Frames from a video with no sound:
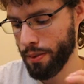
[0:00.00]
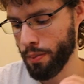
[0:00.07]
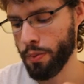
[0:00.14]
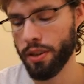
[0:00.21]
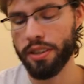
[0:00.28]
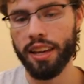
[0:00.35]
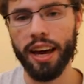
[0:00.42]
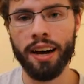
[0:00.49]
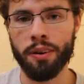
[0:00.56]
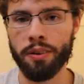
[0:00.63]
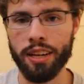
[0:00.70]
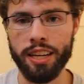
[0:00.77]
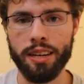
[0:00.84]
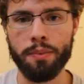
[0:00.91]

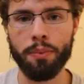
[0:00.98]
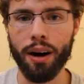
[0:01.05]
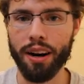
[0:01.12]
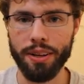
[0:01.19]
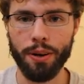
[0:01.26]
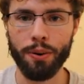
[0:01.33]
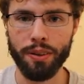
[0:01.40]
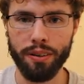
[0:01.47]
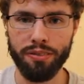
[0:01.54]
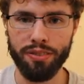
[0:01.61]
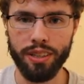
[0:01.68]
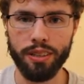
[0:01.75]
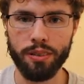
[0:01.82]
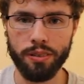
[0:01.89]
without anybody on the
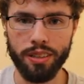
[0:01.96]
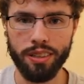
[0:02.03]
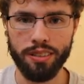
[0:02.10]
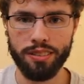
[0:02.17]
field.